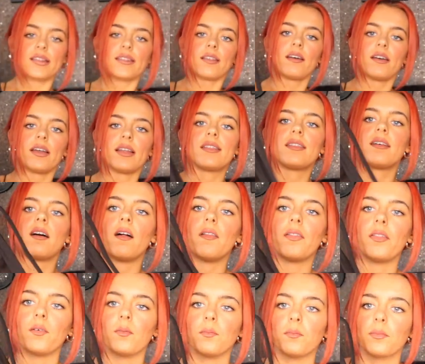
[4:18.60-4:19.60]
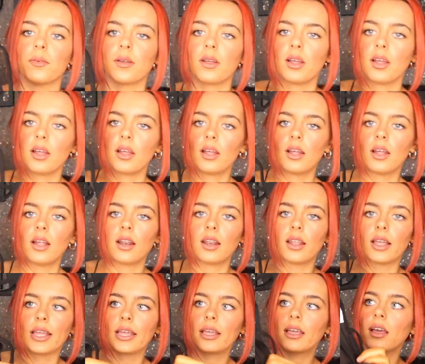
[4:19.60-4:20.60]
sides on them.
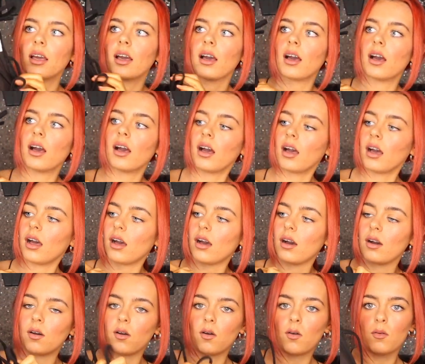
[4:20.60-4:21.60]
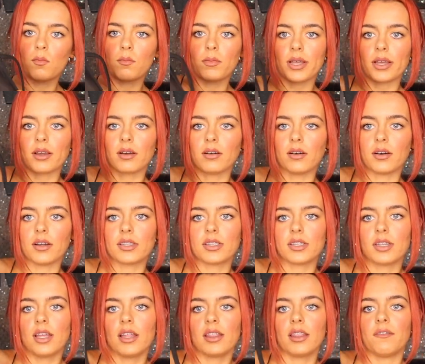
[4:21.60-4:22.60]
Like, oh my God.
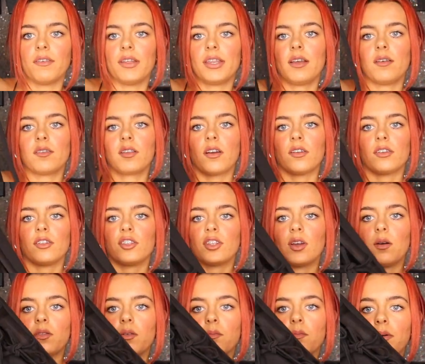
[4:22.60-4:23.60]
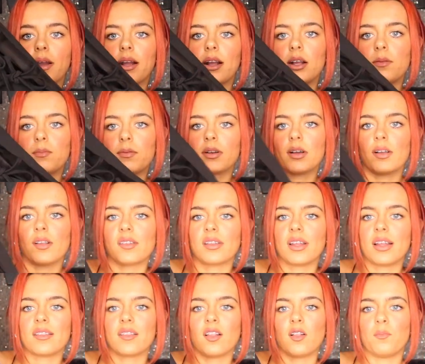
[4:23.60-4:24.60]
The video is gonna show better because
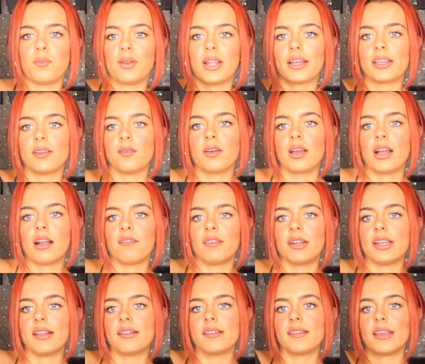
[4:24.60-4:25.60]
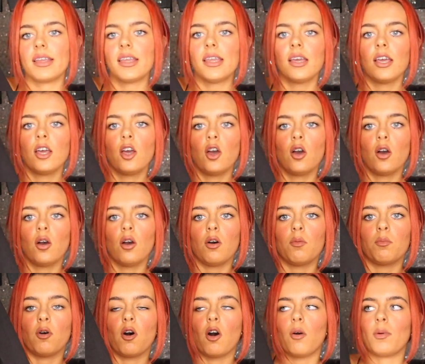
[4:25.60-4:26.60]
that's all black, you can't really see.
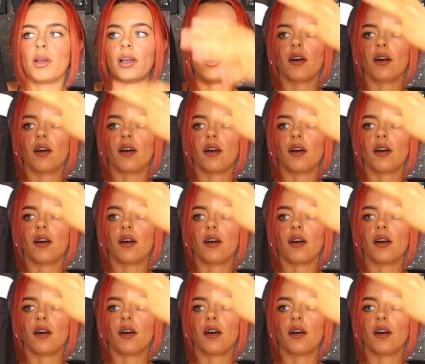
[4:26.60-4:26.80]
But oh my